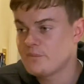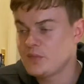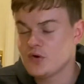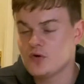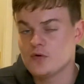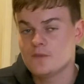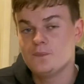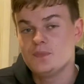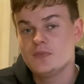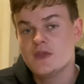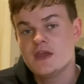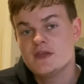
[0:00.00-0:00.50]

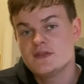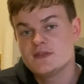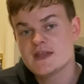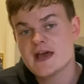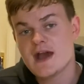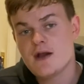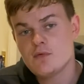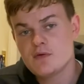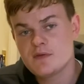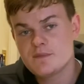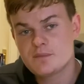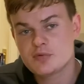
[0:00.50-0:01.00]
but
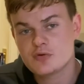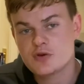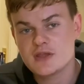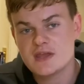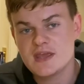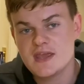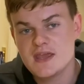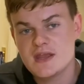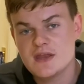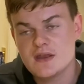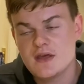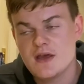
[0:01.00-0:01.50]
now we bring
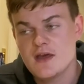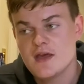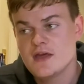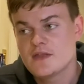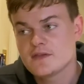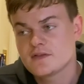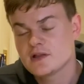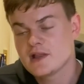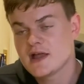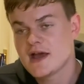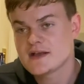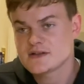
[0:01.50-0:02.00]
in
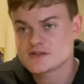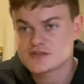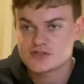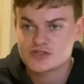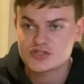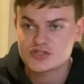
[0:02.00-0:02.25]
the likes of